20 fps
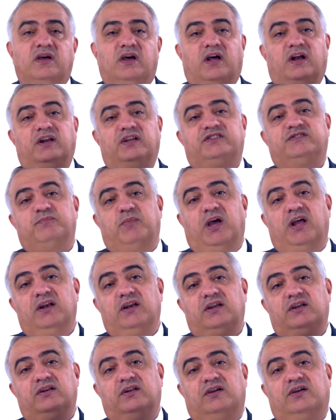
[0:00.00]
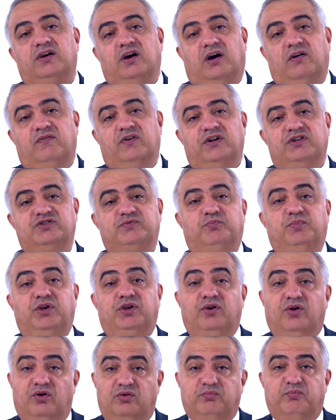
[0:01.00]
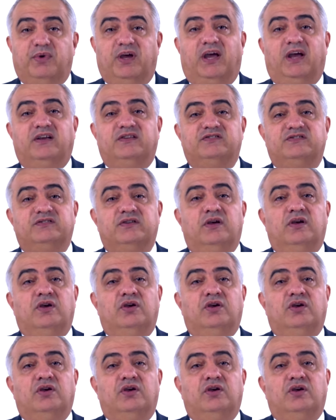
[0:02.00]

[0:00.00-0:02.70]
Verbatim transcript: and expanding the coverage beyond banks